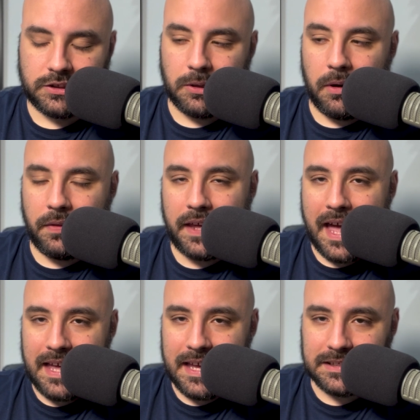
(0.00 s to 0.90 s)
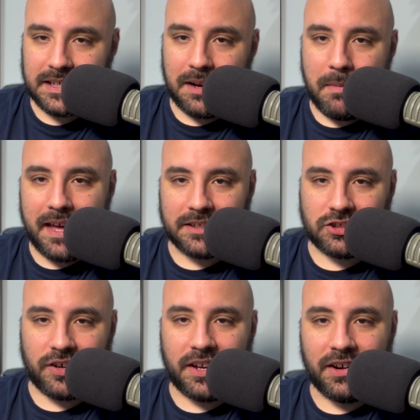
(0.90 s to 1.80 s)
So are the Yankees going to make a
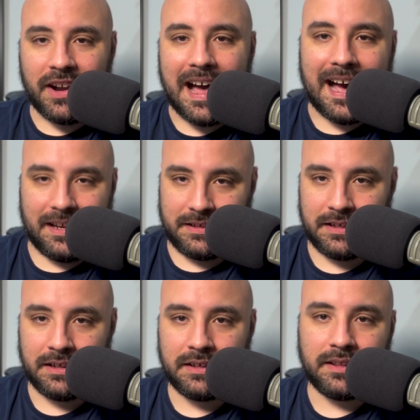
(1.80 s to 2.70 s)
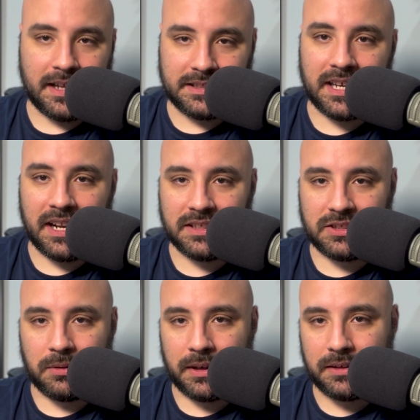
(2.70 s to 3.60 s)
trade or not? Let's get into it.